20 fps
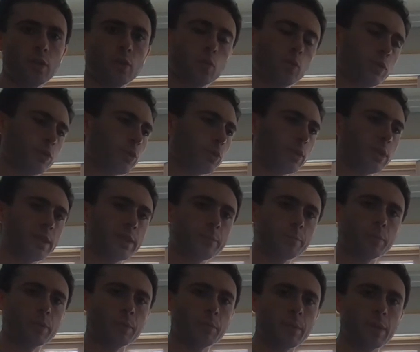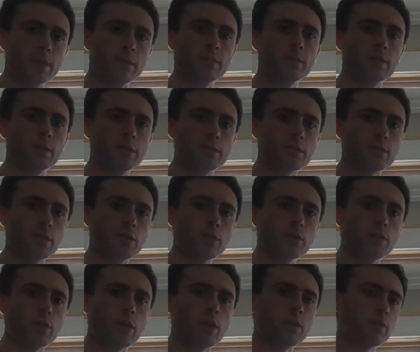which will implement this low
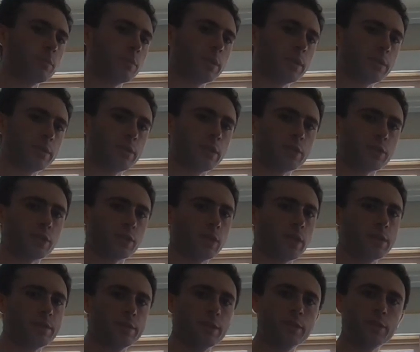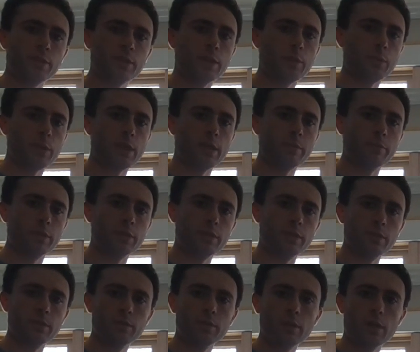carbon industrialization that we aim to
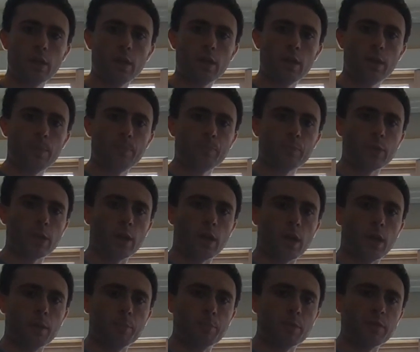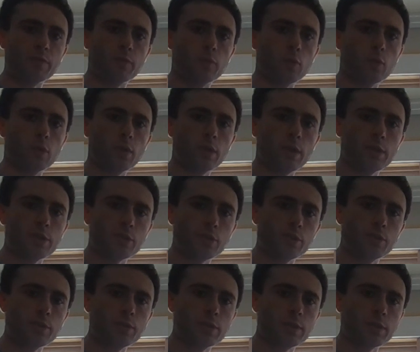do. Before
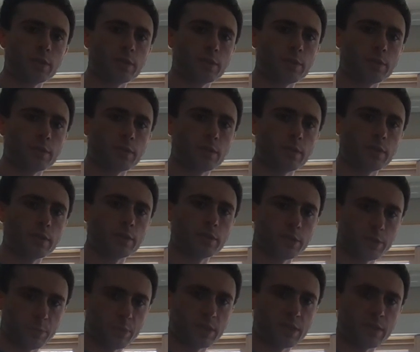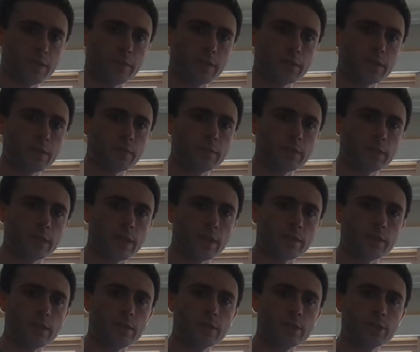introducing the specifics of the
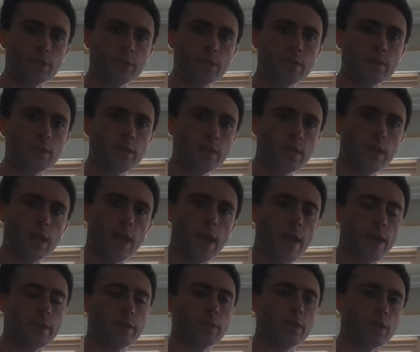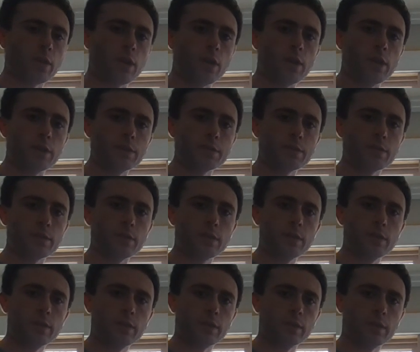technology and the cost,
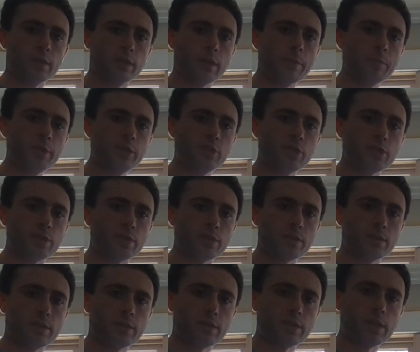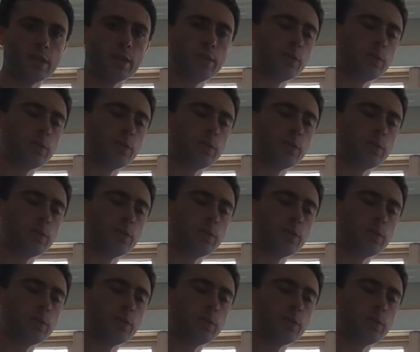let me just say